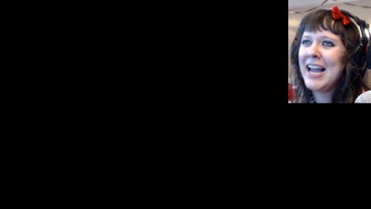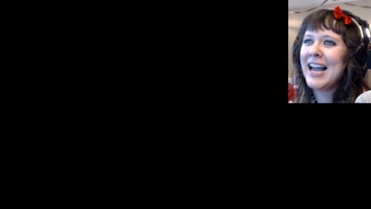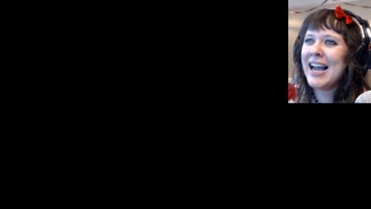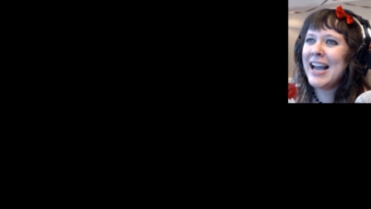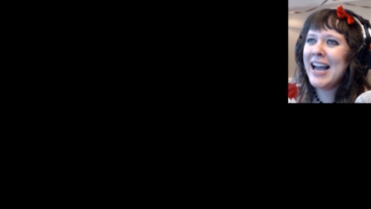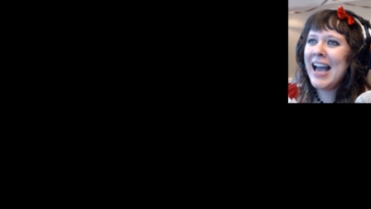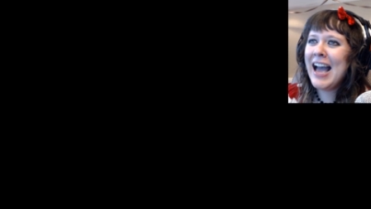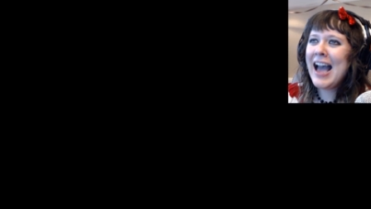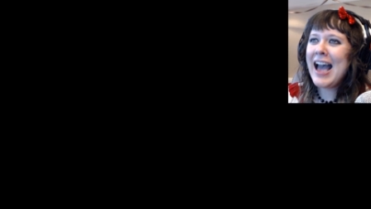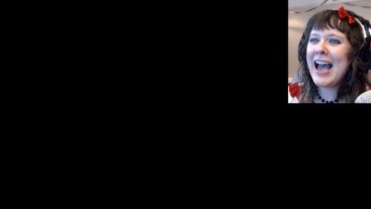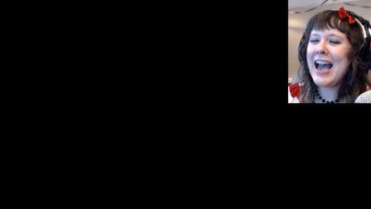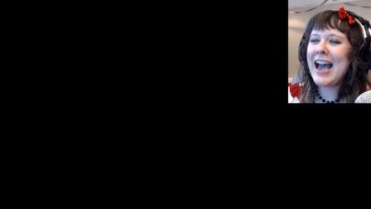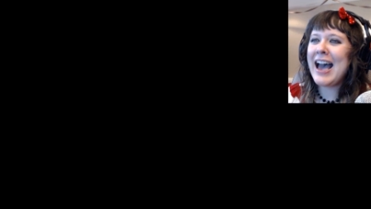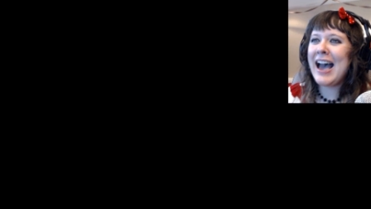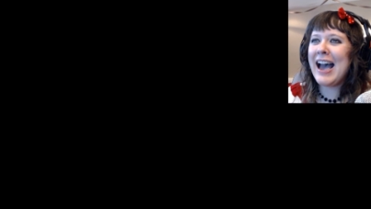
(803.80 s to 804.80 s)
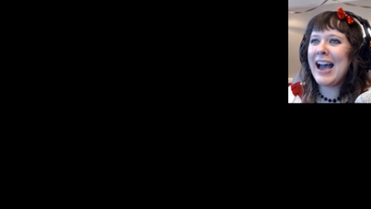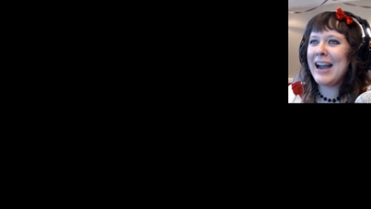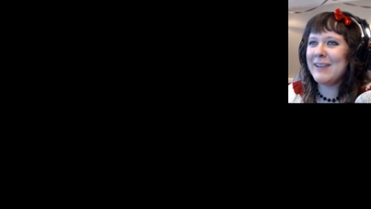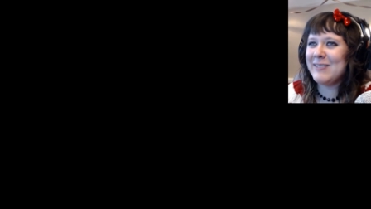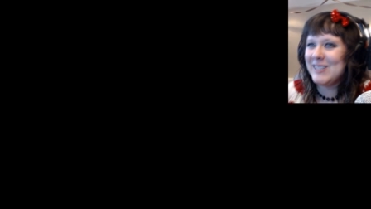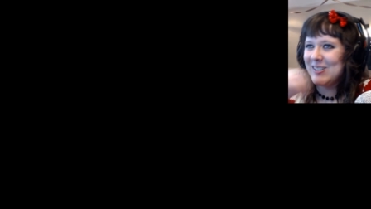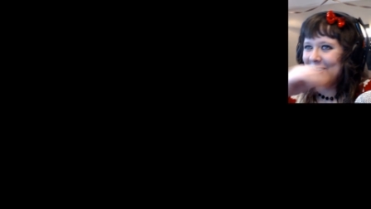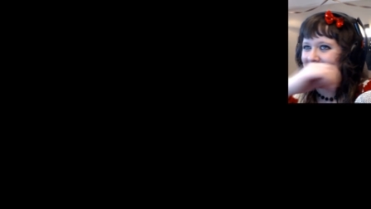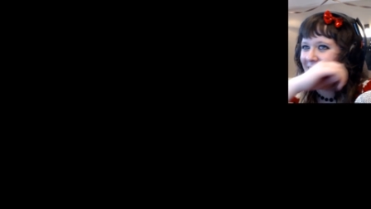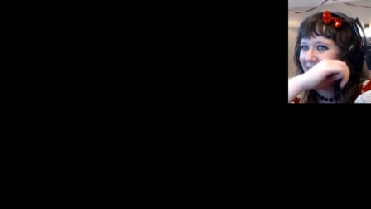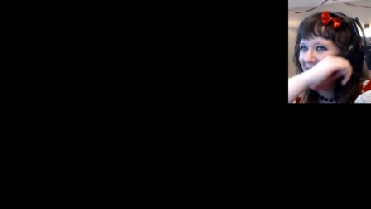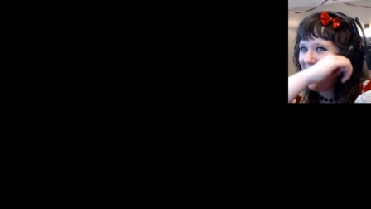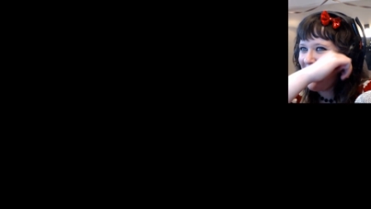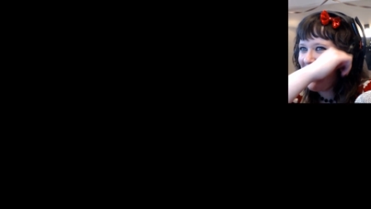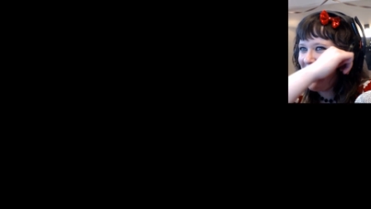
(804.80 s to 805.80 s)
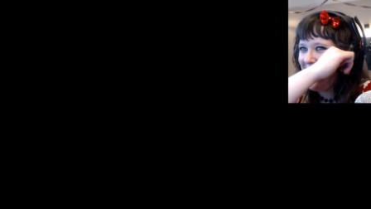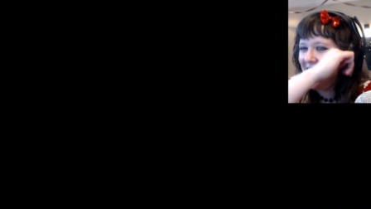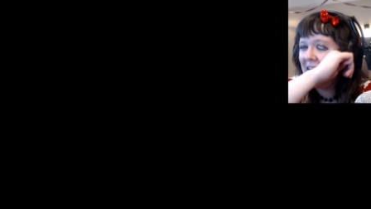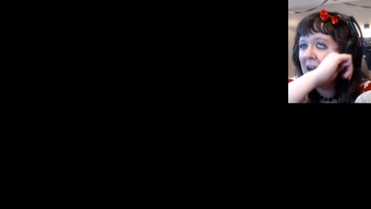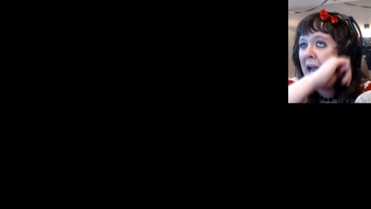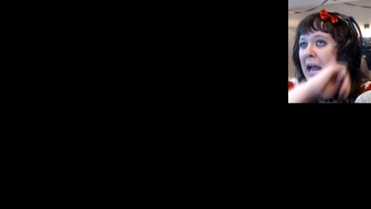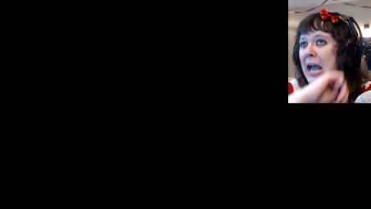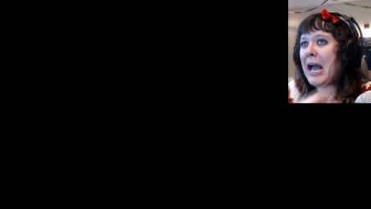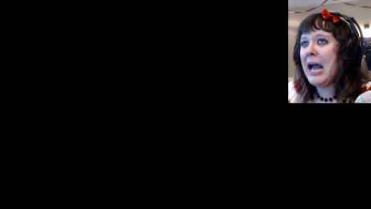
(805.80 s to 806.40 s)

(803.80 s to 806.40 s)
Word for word: I'm crying.